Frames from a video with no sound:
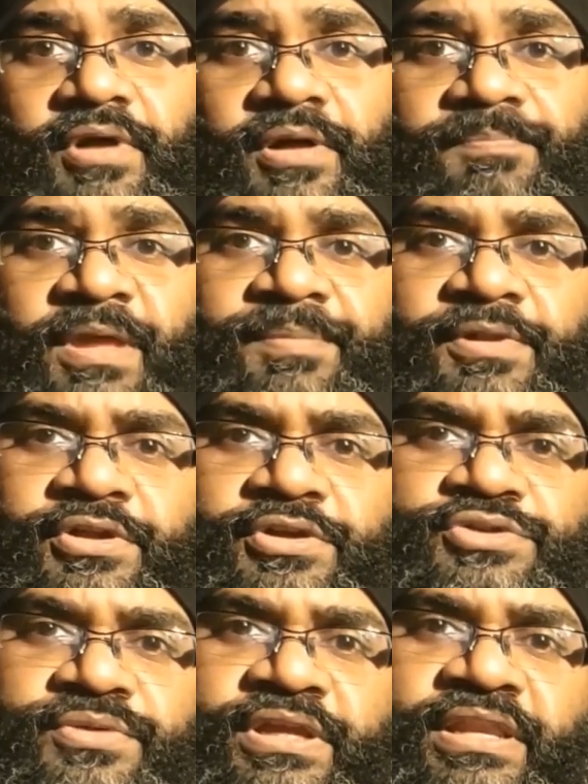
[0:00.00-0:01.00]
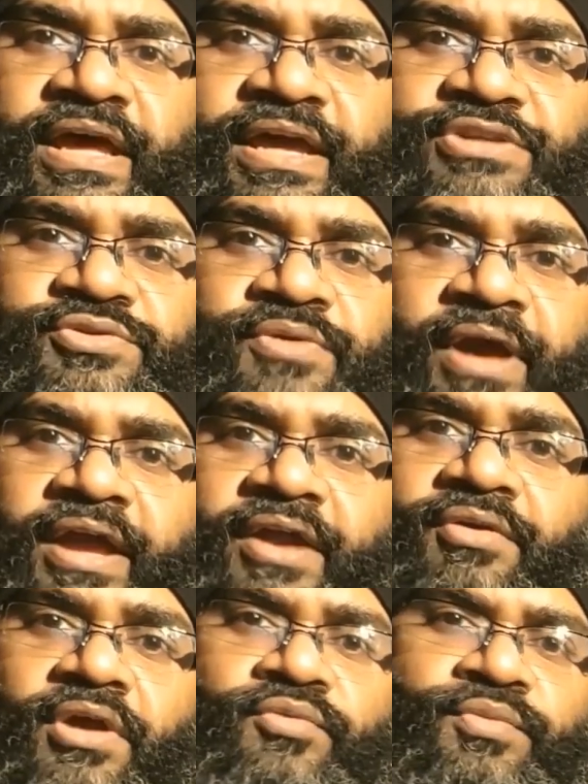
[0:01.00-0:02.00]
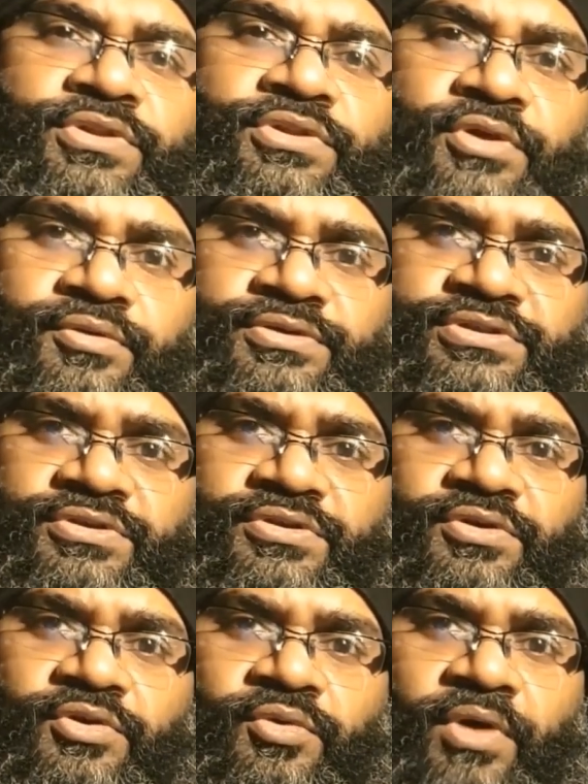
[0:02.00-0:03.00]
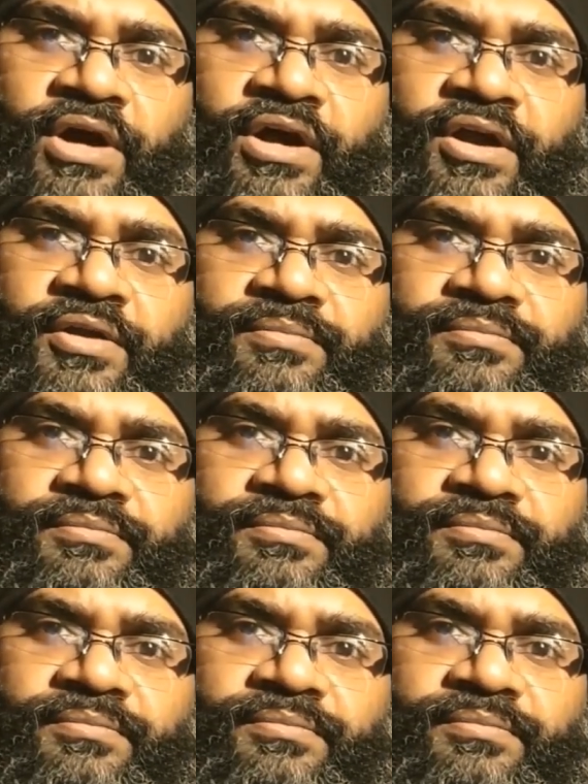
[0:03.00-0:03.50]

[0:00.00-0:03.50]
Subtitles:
people usually like to hang around with those who are